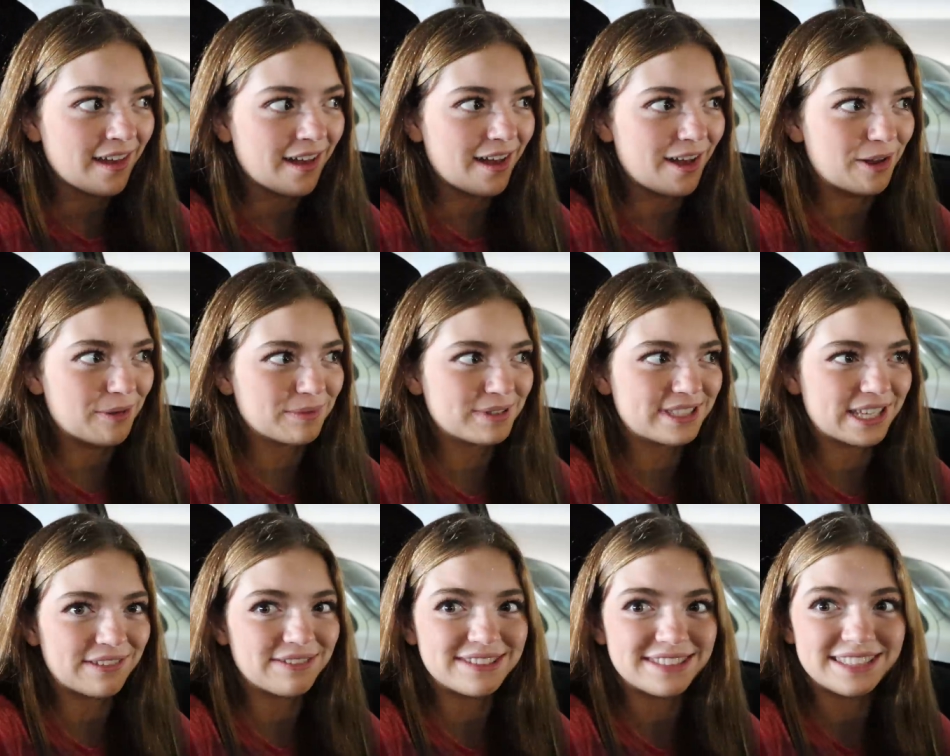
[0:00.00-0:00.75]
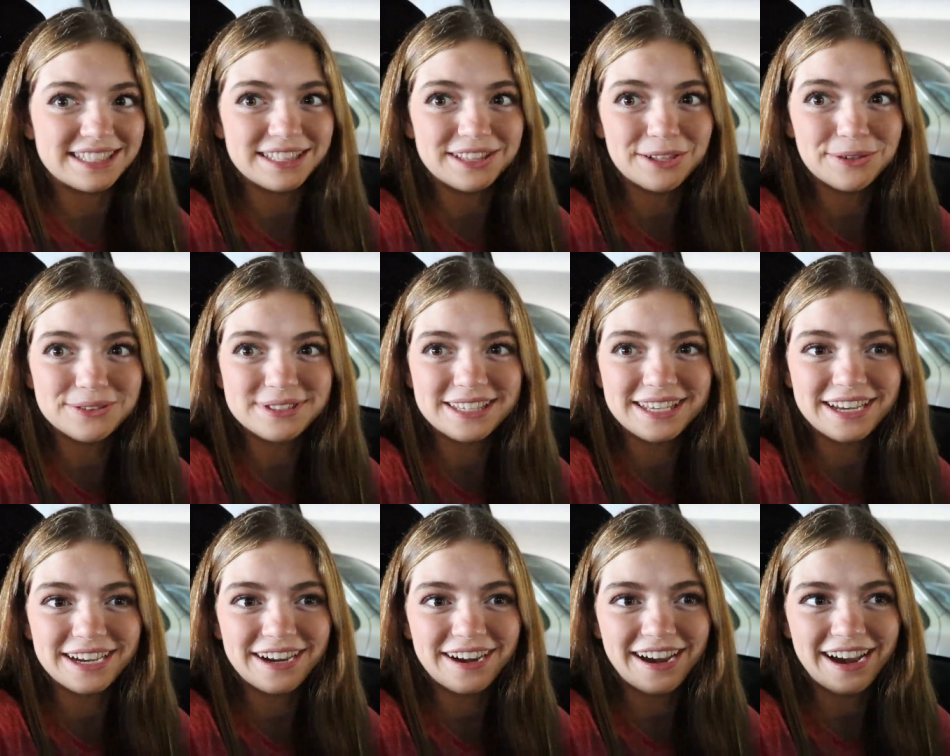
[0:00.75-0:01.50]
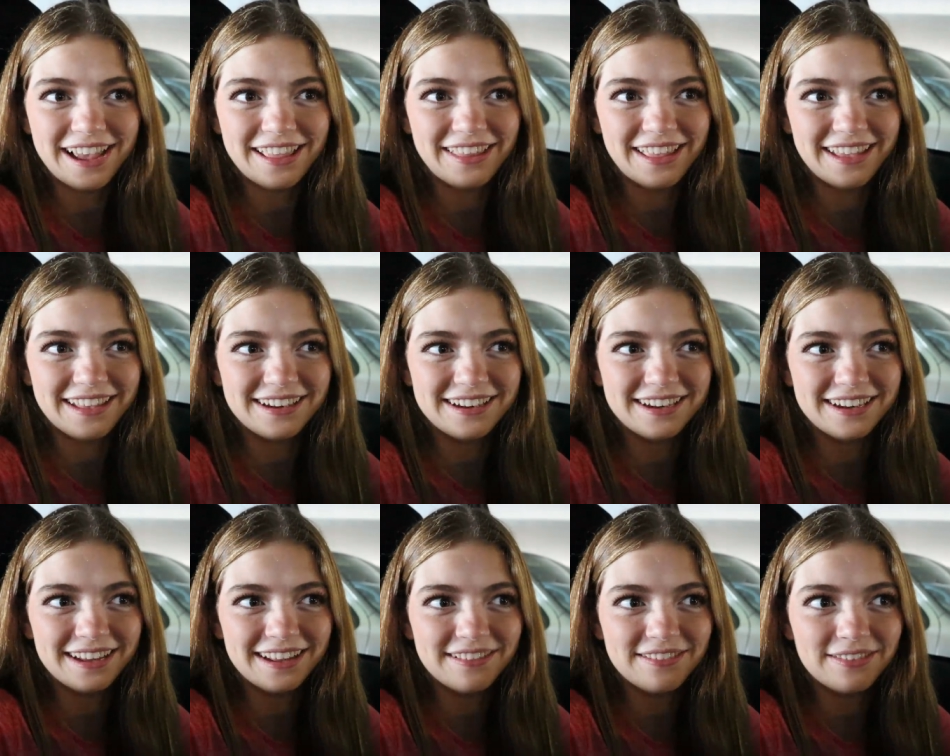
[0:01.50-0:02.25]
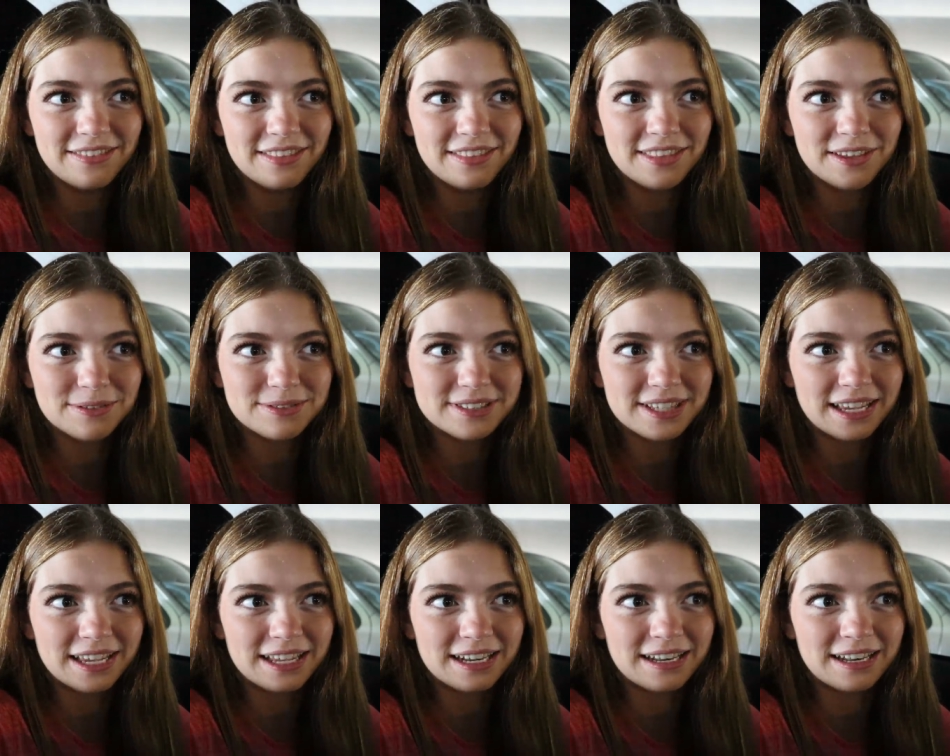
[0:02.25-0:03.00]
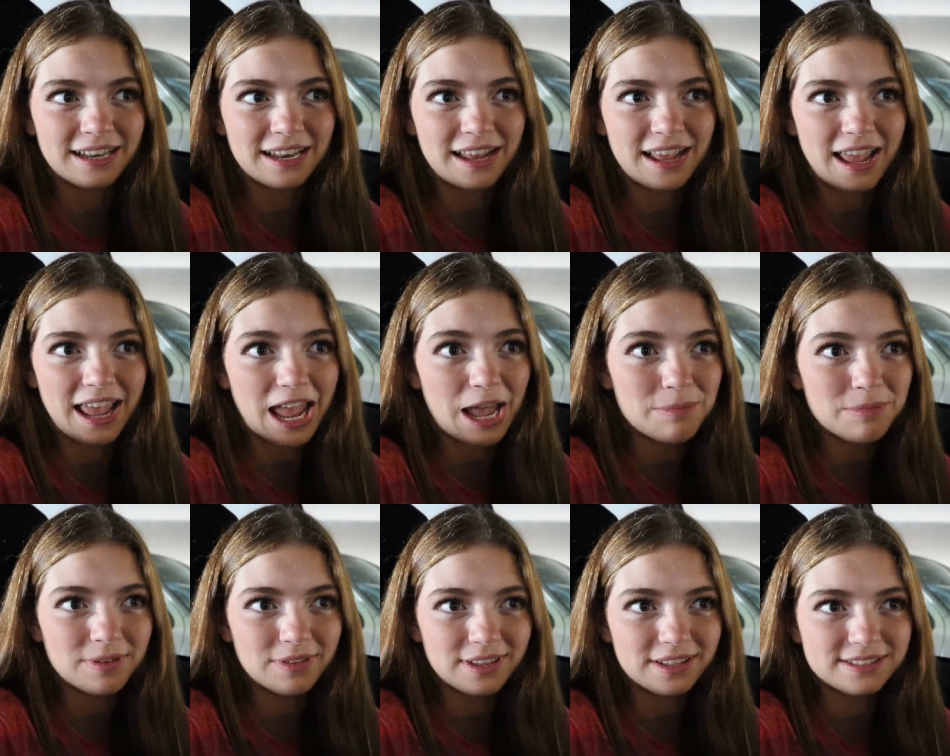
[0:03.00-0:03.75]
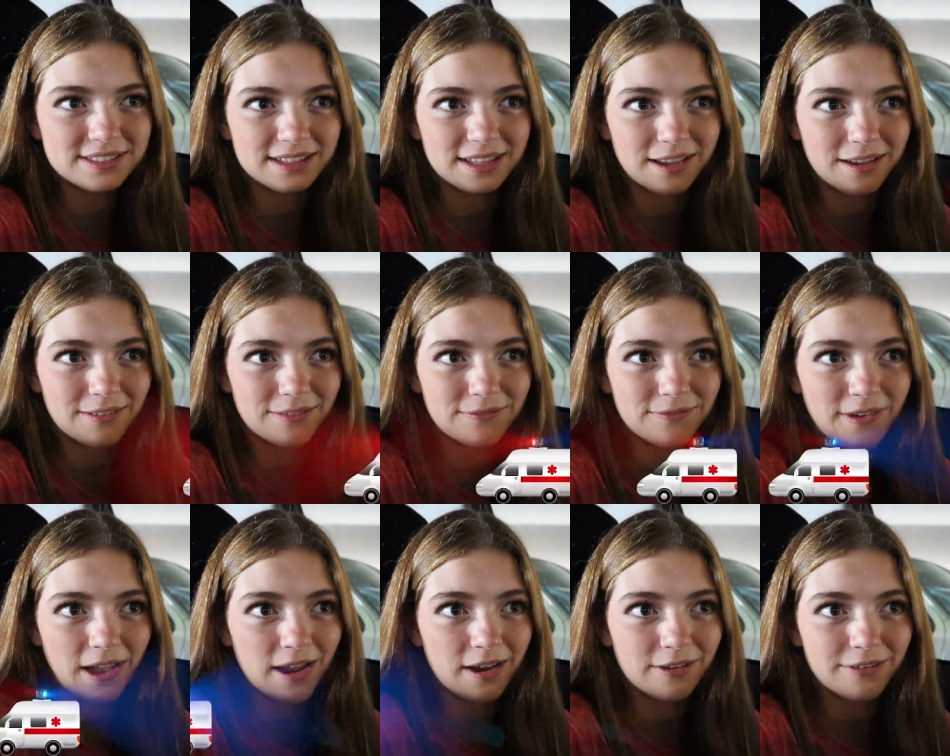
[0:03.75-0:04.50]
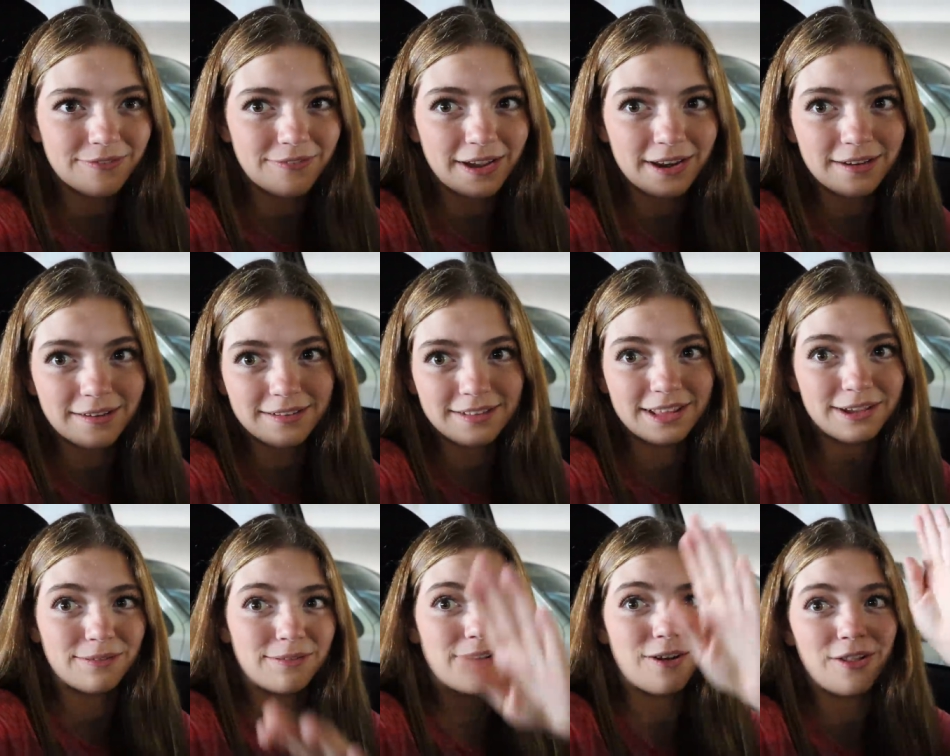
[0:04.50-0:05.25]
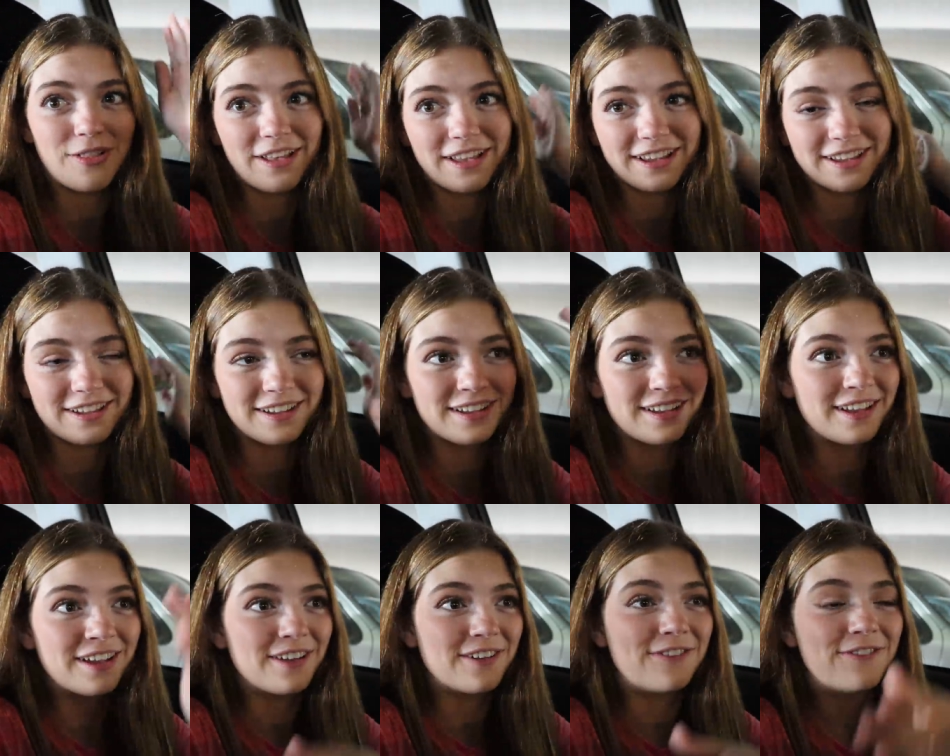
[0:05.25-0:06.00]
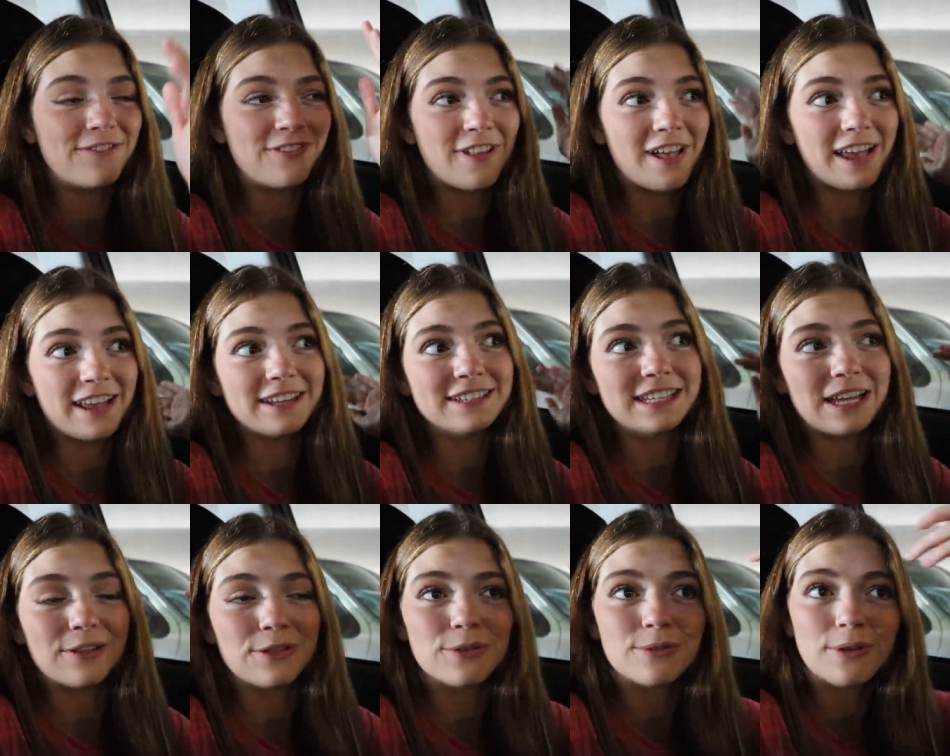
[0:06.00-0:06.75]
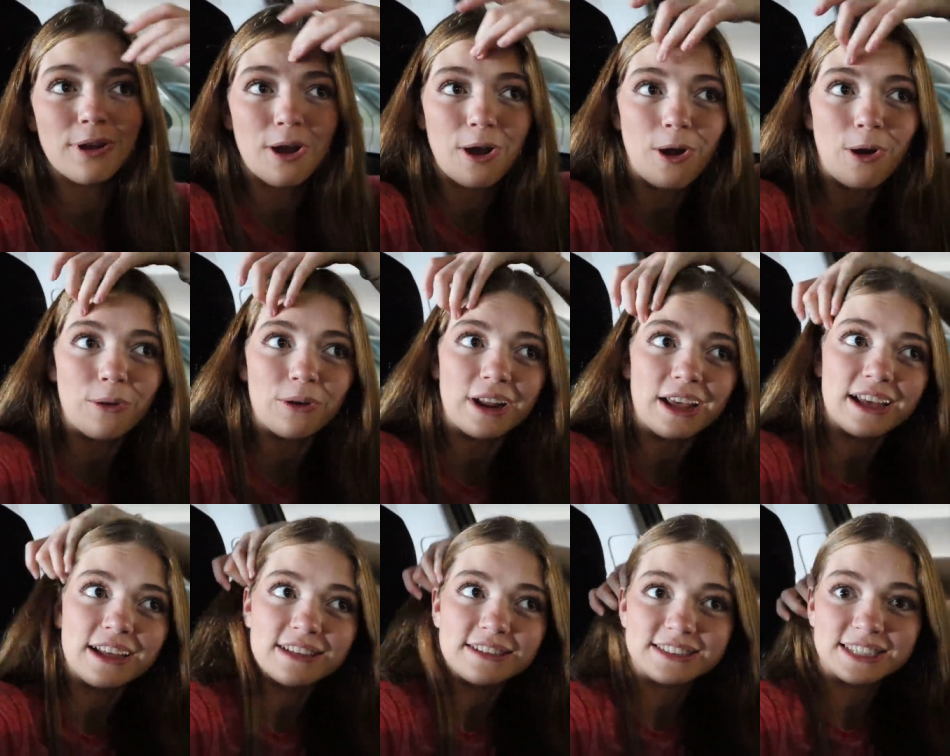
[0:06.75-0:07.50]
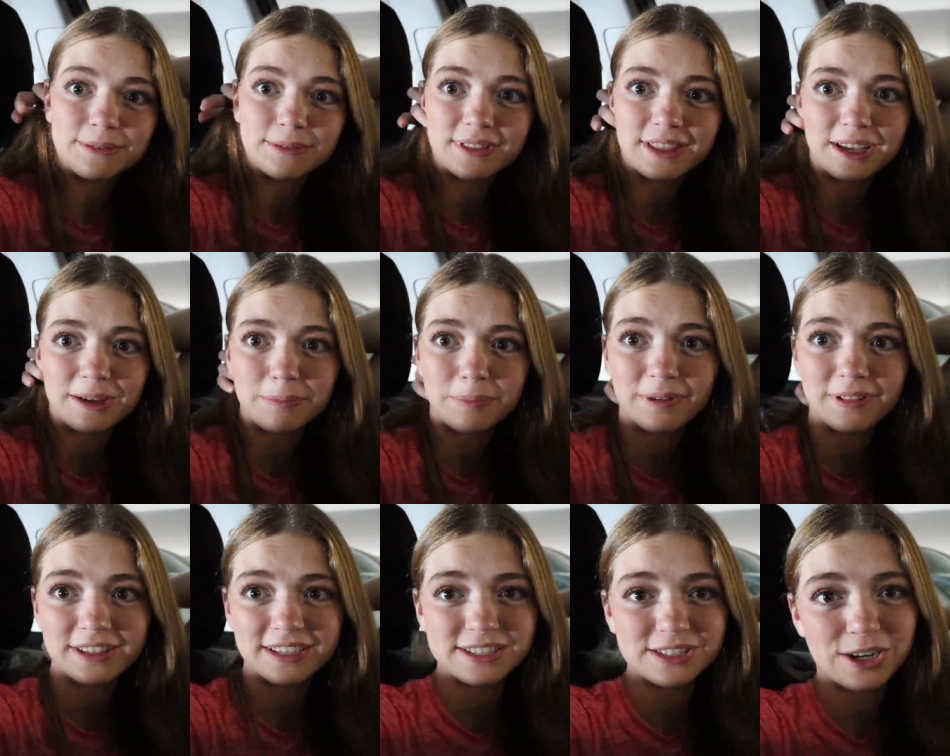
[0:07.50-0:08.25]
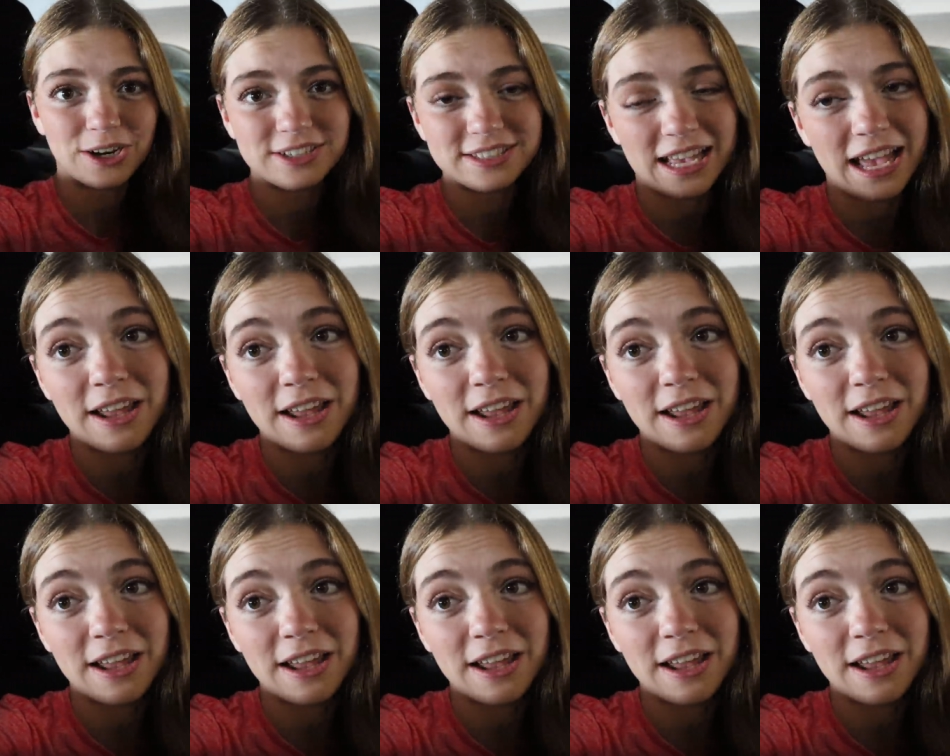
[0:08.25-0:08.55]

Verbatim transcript: because um, I haven't seen those here. And then there was like an ambulance and like a firefighter. They were all like flying down the road and same with like police cars.